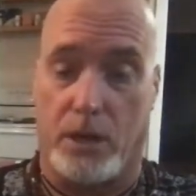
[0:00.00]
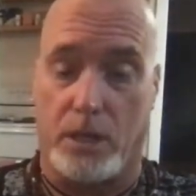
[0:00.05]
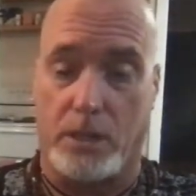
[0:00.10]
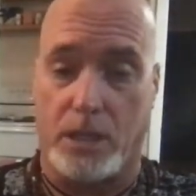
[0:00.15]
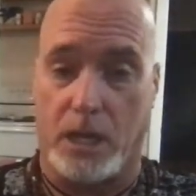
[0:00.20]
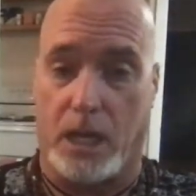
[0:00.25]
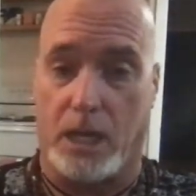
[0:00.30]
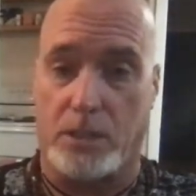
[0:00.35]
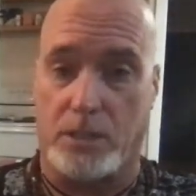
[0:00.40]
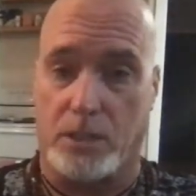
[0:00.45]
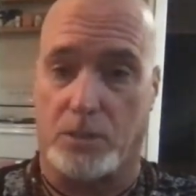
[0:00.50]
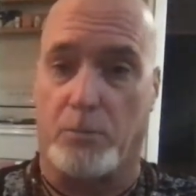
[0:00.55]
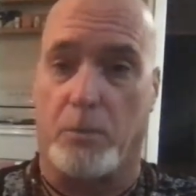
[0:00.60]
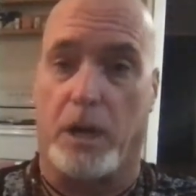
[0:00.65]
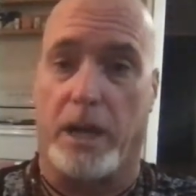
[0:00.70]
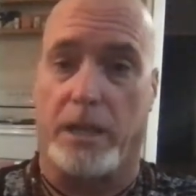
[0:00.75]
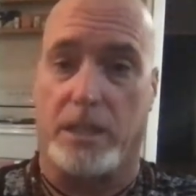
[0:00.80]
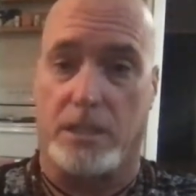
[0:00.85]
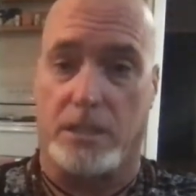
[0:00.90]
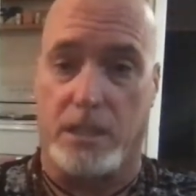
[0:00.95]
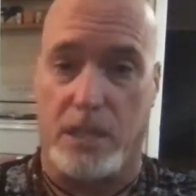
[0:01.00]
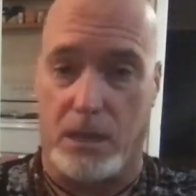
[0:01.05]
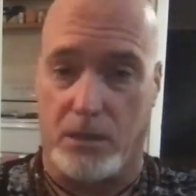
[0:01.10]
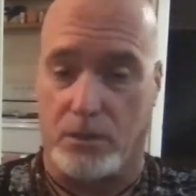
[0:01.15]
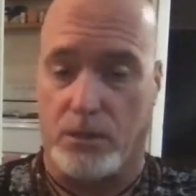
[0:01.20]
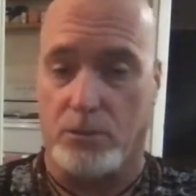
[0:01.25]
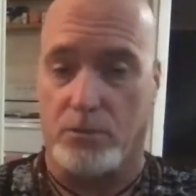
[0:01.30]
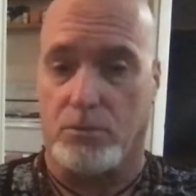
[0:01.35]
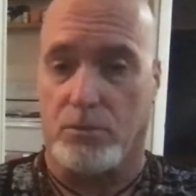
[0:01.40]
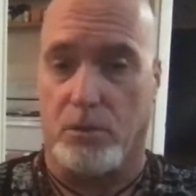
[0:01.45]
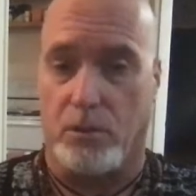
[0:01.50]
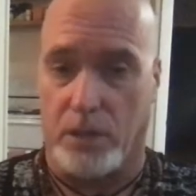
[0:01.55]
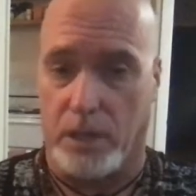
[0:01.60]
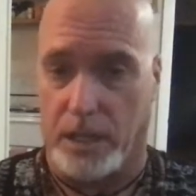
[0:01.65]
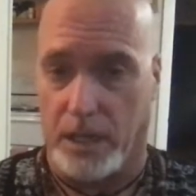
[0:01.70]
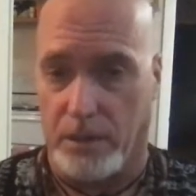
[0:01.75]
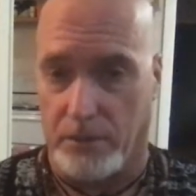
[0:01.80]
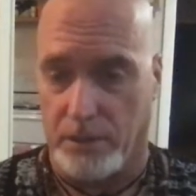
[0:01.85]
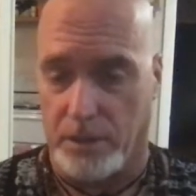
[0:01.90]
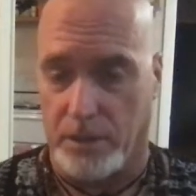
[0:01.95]
unconscious mind is now
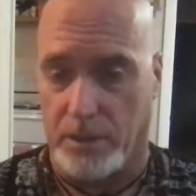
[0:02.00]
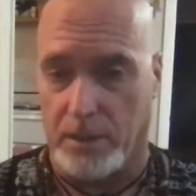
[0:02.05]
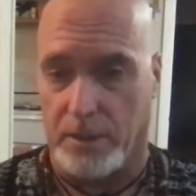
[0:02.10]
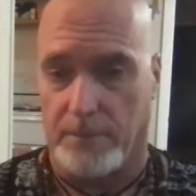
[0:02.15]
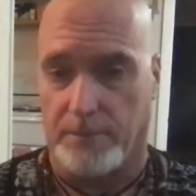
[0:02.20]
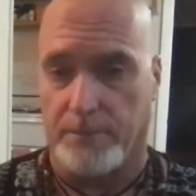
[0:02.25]
controlling everything.